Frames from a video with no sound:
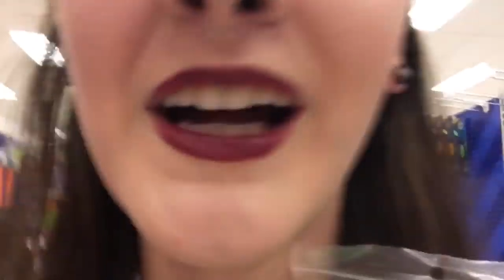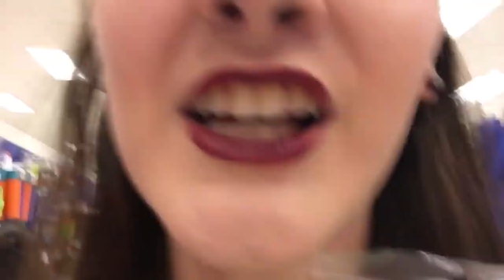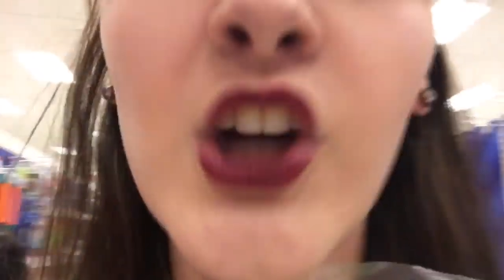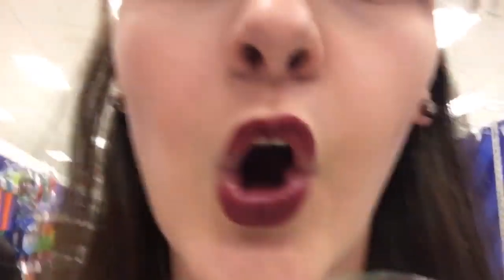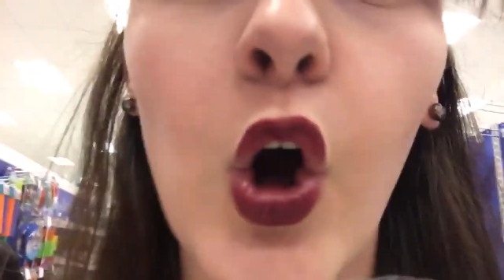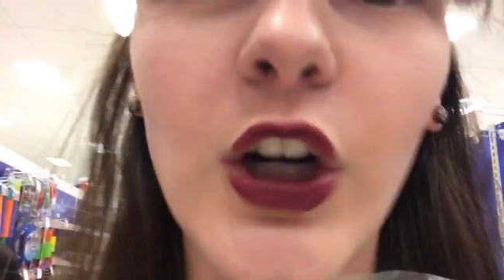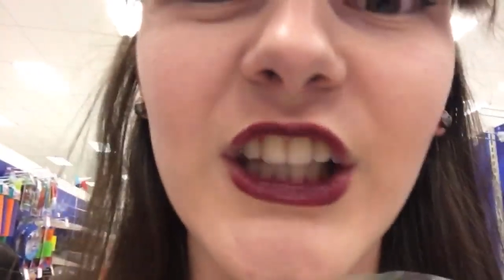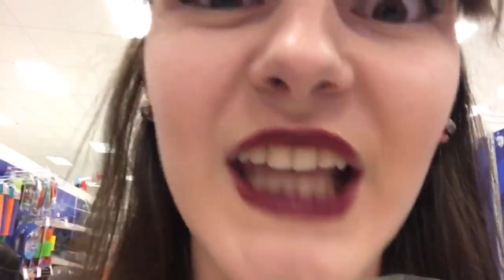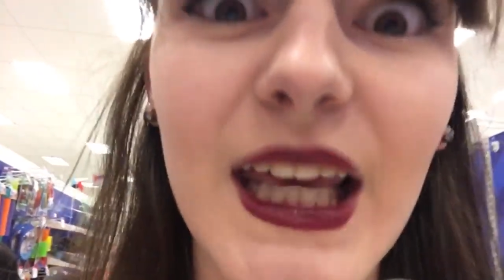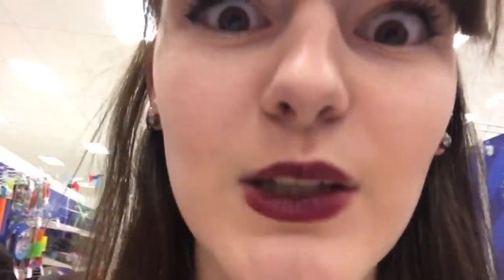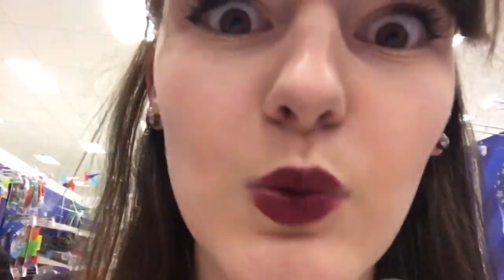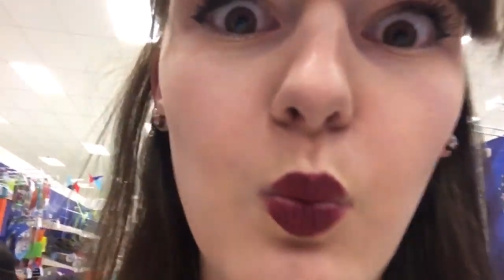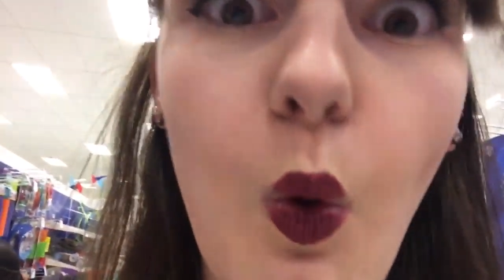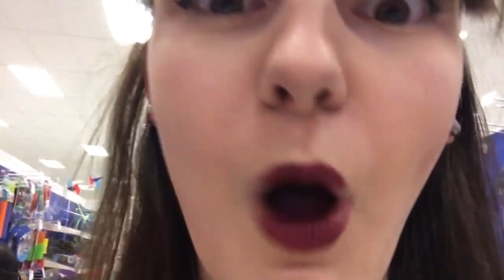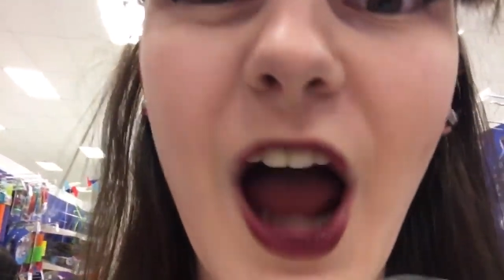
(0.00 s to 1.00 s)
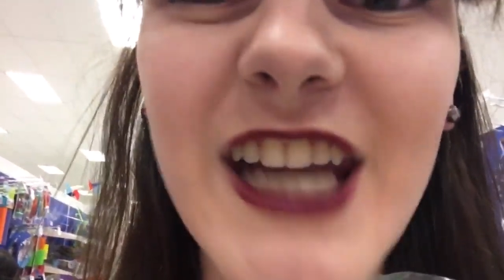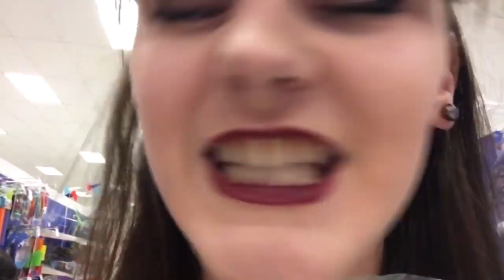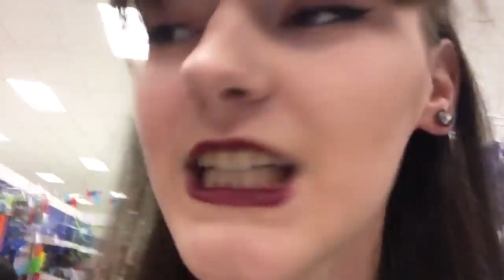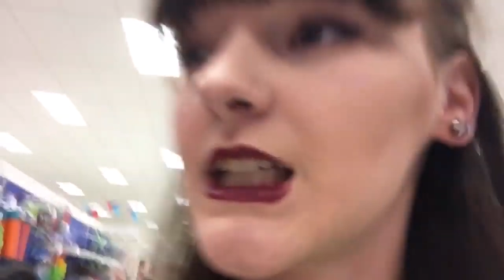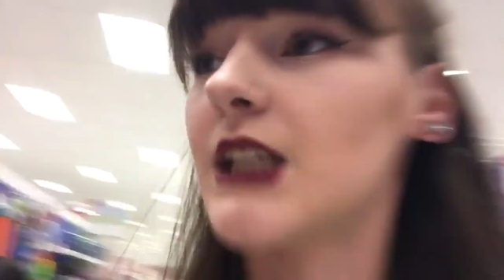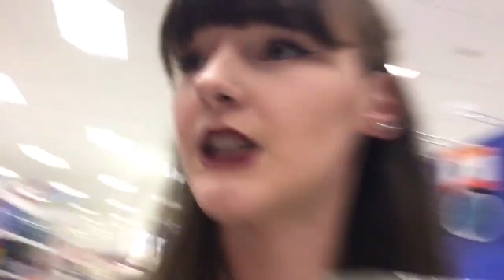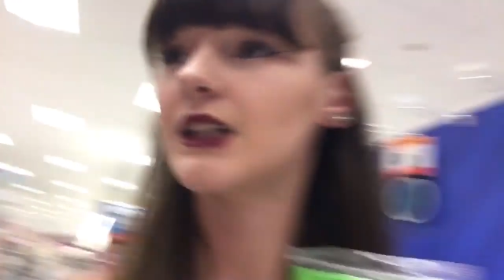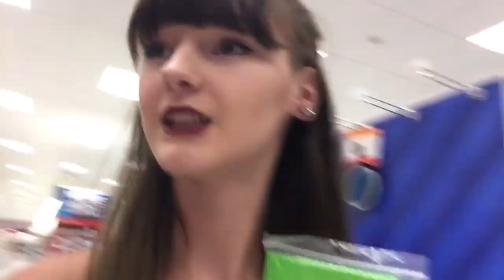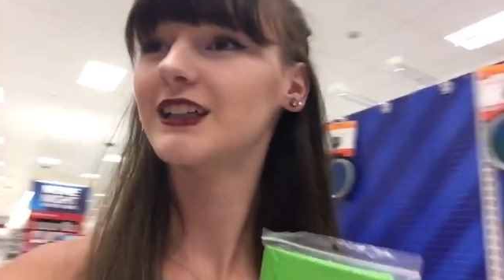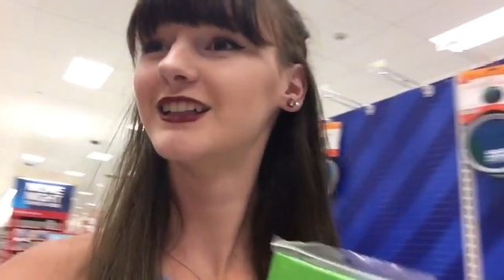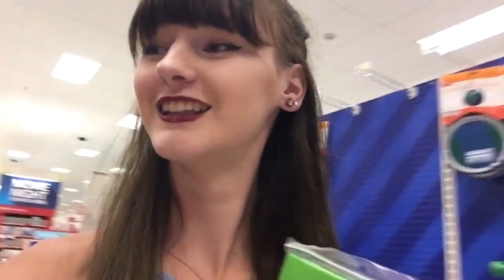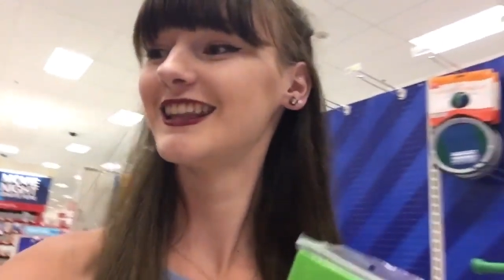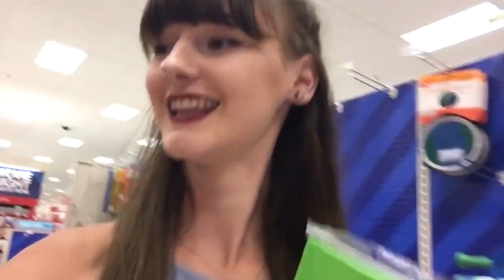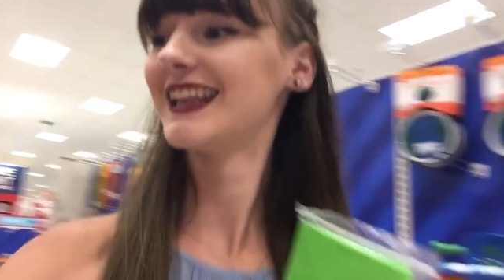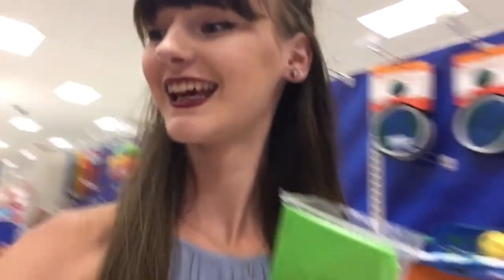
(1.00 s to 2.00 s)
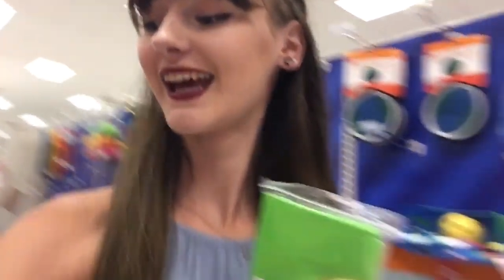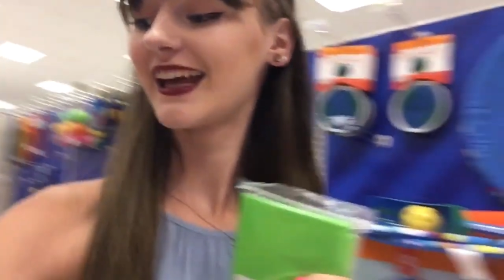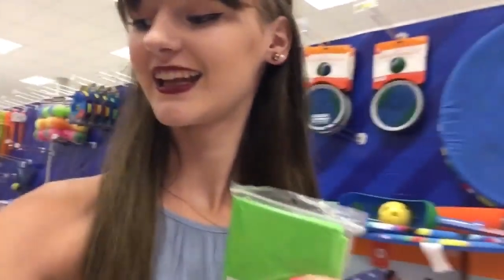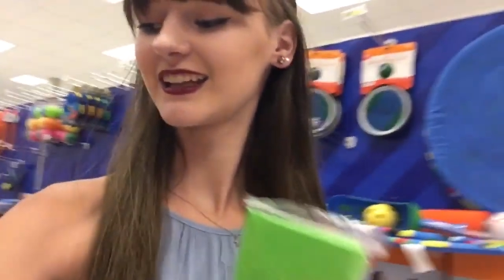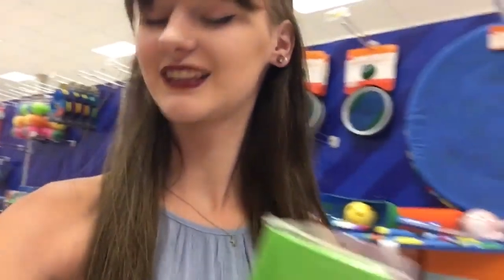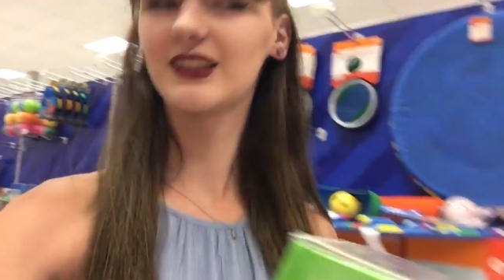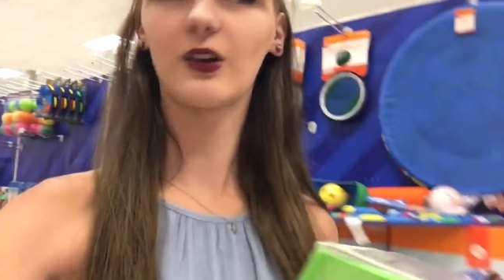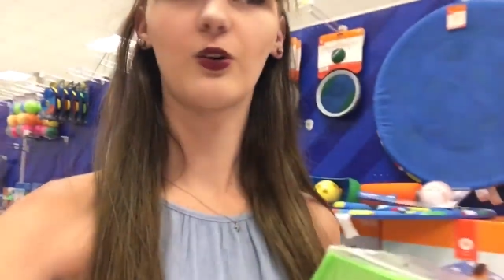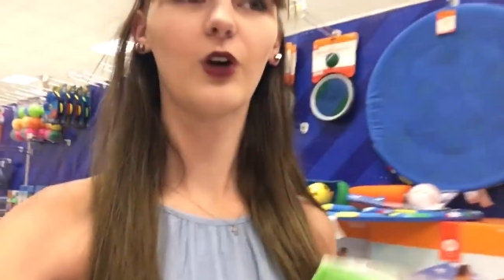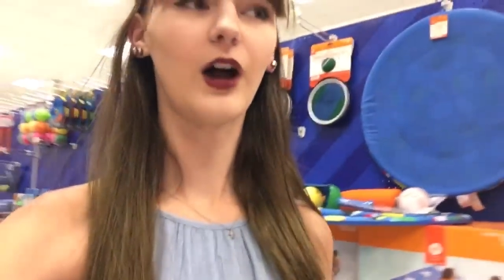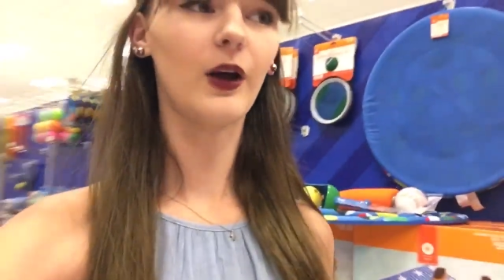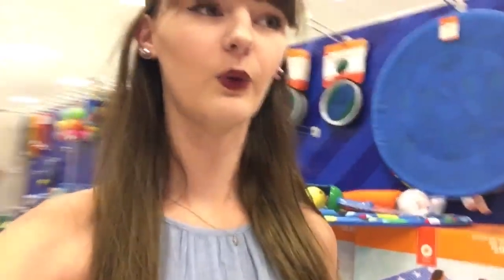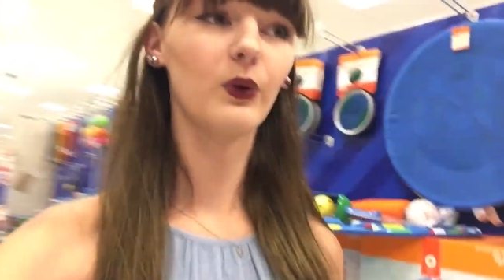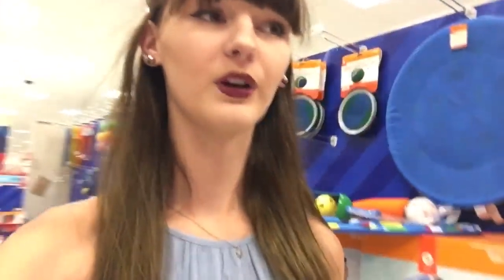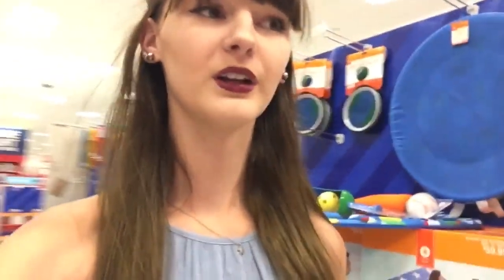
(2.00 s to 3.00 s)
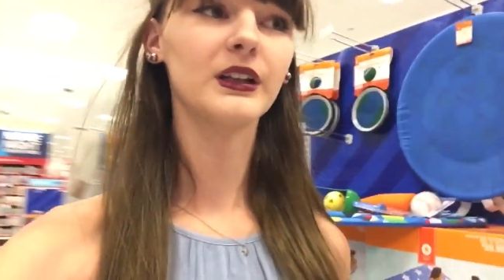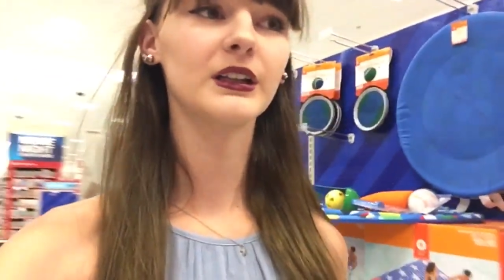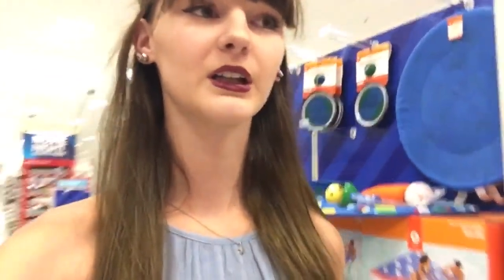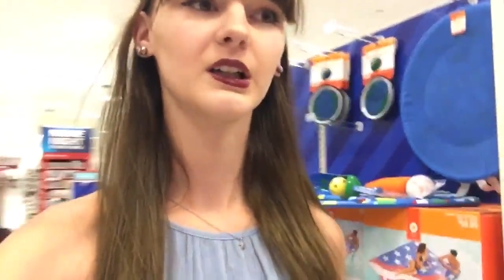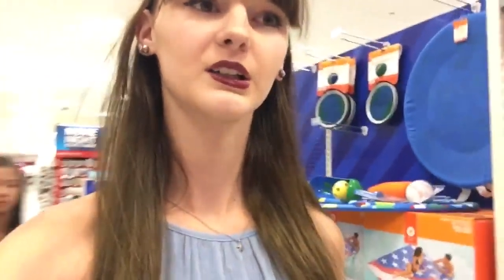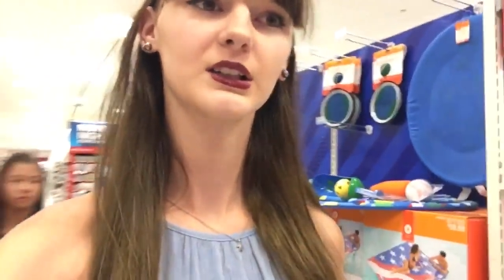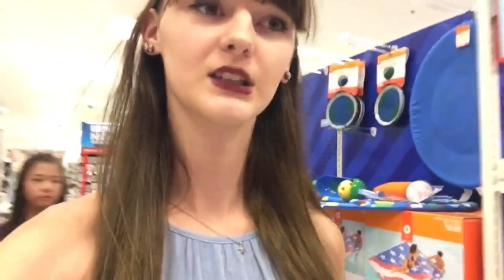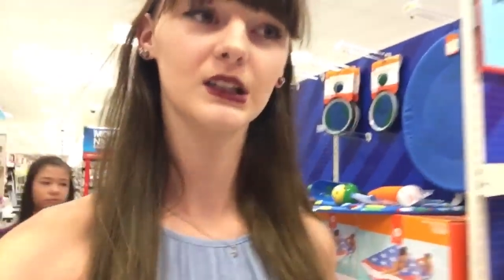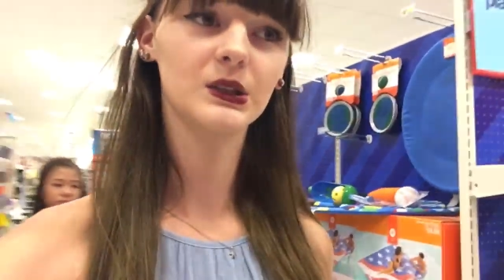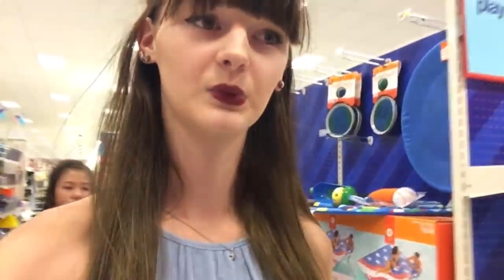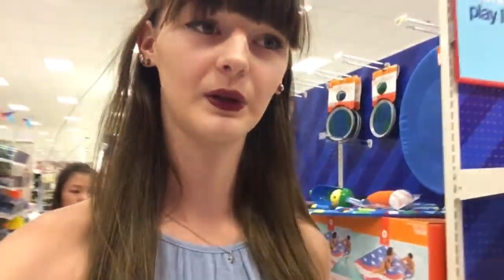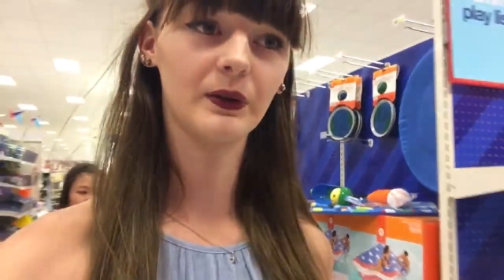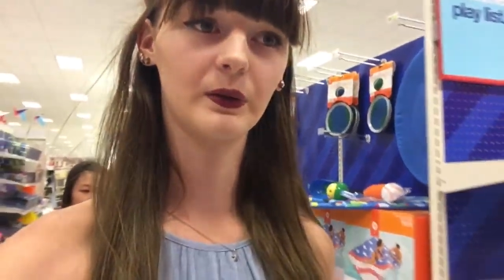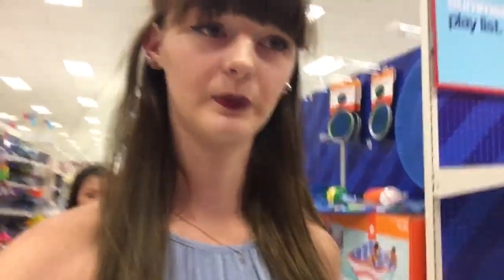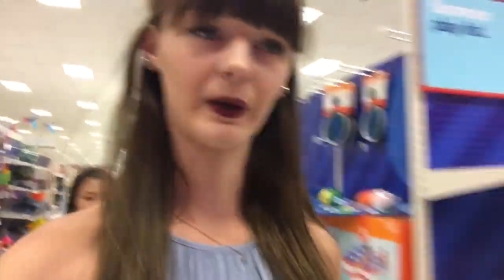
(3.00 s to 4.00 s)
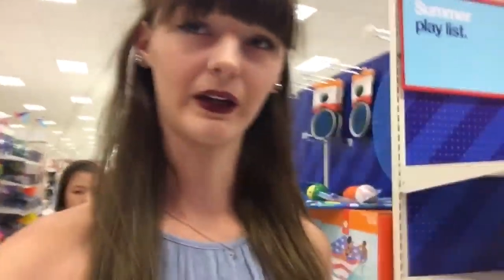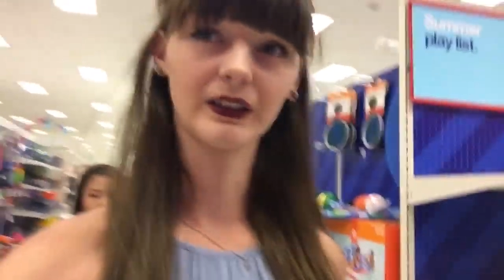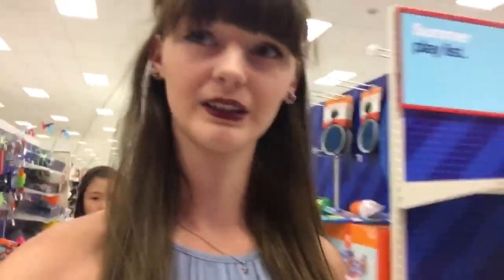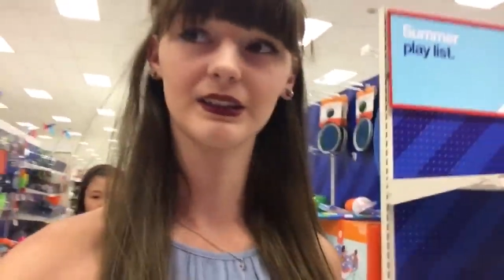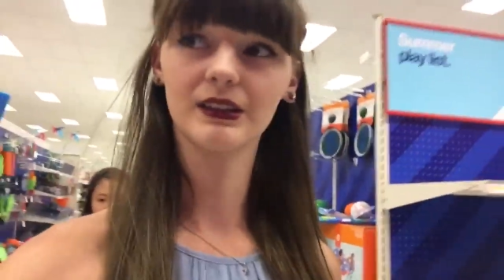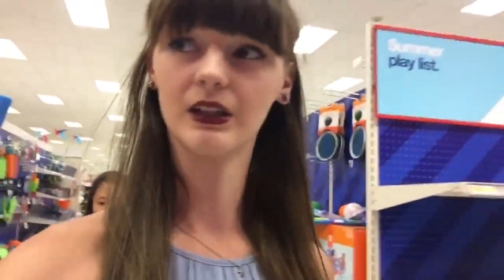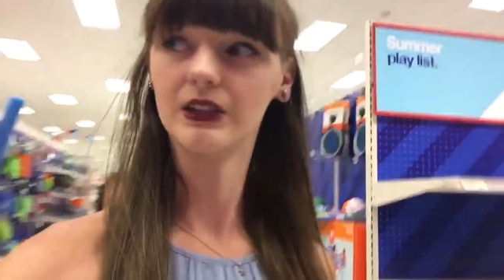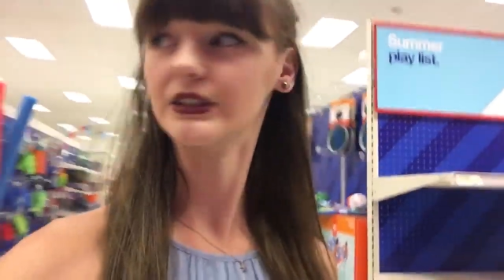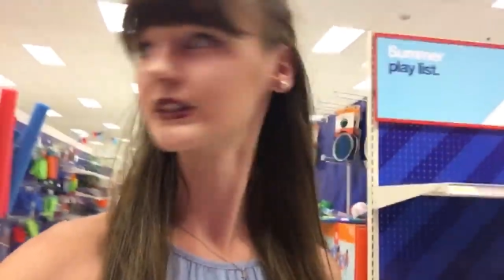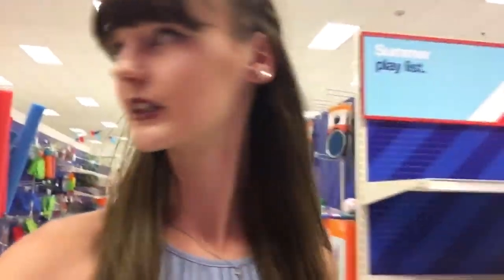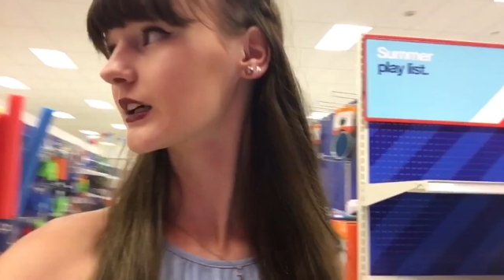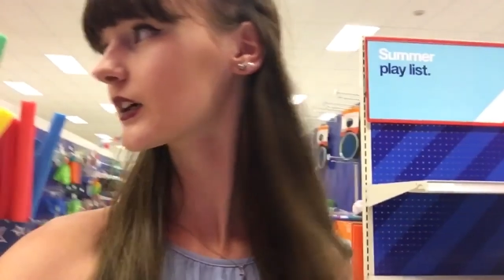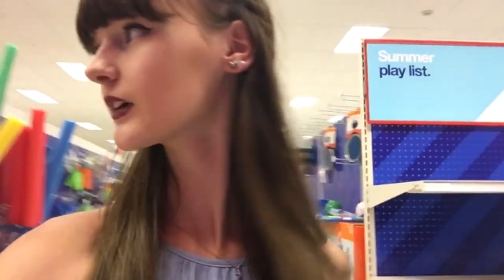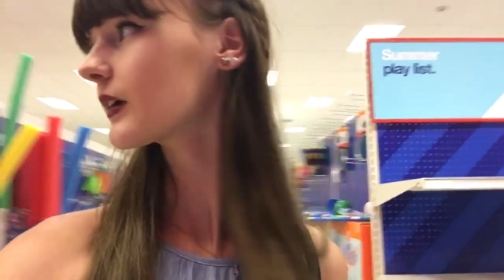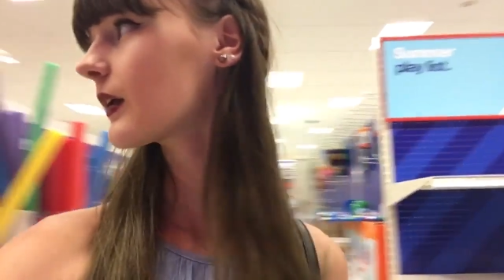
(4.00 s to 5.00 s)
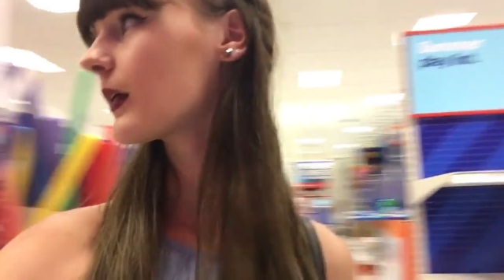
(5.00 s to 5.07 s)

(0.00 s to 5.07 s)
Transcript: my god, guess what? So I wanted to go to the 21 Pilots concert.